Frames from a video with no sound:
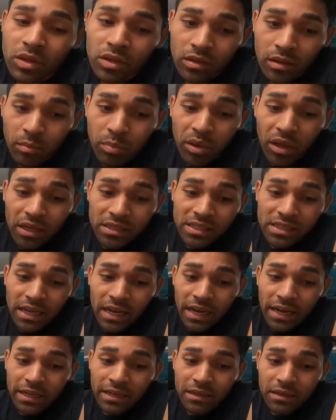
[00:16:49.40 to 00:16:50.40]
the plus
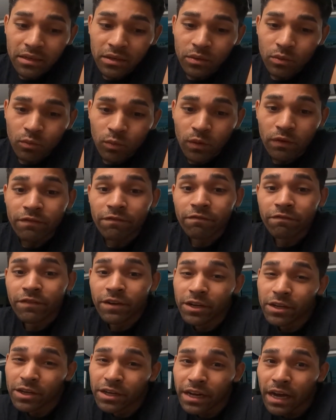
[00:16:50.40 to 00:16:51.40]
side, we've
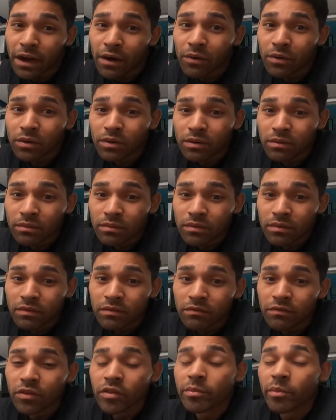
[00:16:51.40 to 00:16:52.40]
figured it out
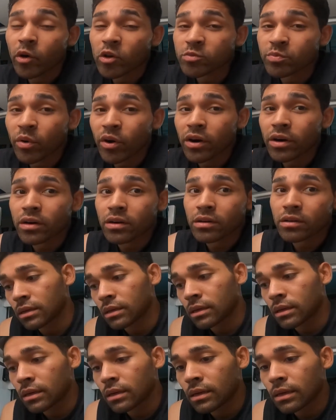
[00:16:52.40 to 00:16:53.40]
for the most part,
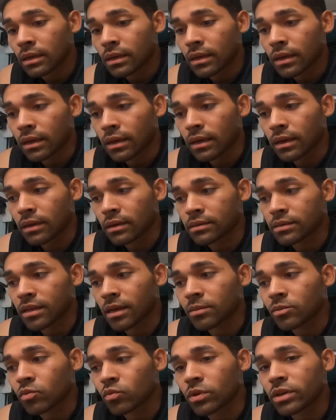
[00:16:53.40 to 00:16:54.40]

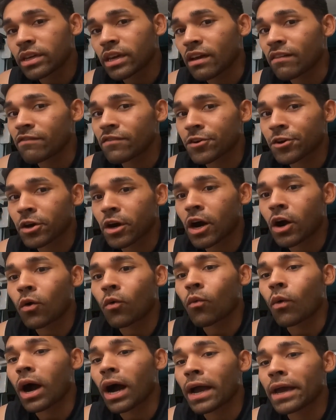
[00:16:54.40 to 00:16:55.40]
except we can't figure out
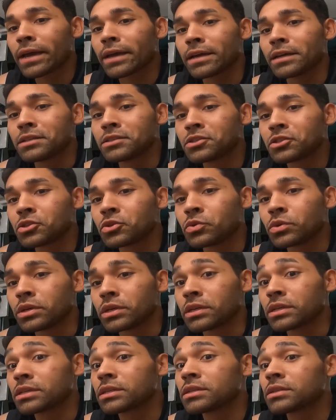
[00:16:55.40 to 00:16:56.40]
why it's
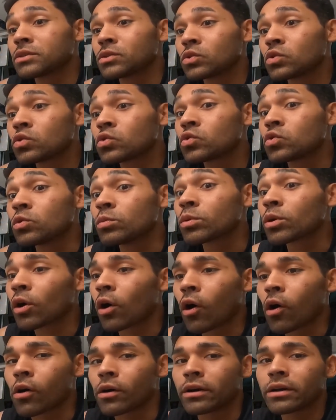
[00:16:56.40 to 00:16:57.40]
shooting super
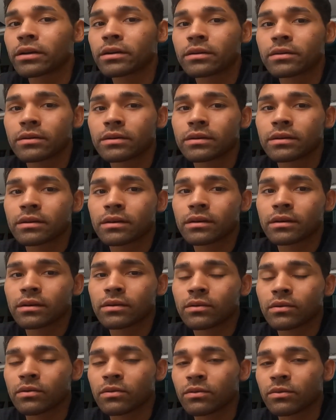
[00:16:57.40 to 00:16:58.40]
hard
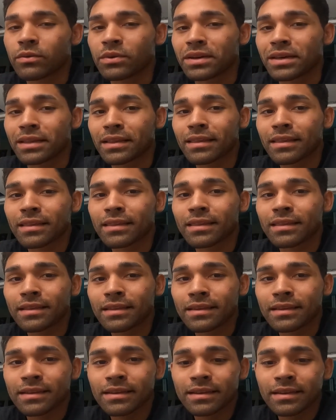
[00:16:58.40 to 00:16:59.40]
with
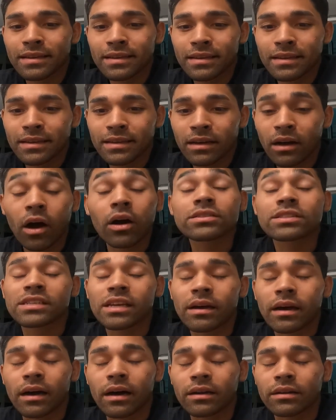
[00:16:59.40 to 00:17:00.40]

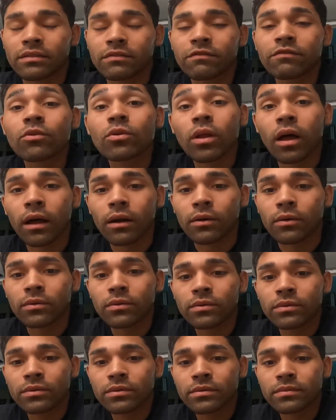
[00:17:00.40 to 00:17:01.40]
on full auto.
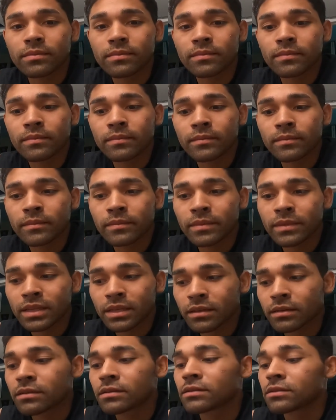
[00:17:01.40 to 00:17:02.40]

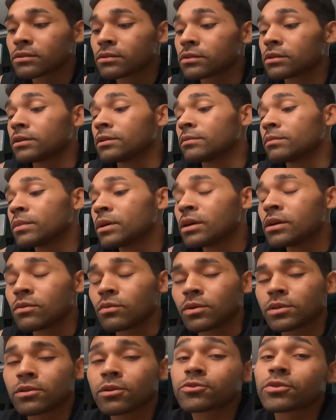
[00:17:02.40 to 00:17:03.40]
So
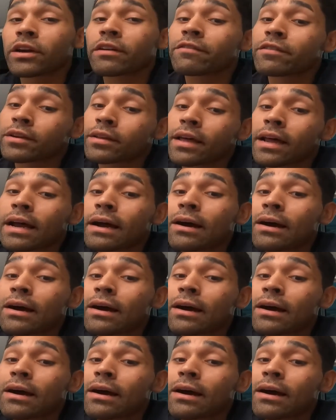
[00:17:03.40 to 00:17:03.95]
we're still trying to figure that